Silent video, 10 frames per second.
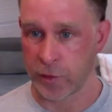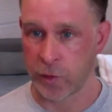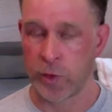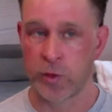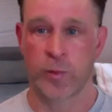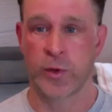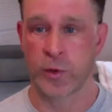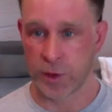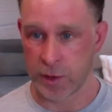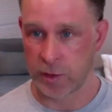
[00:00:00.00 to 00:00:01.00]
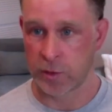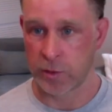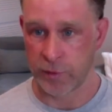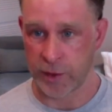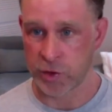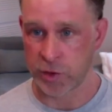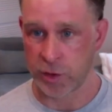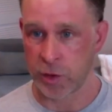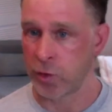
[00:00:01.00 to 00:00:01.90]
So when you're building an intervention,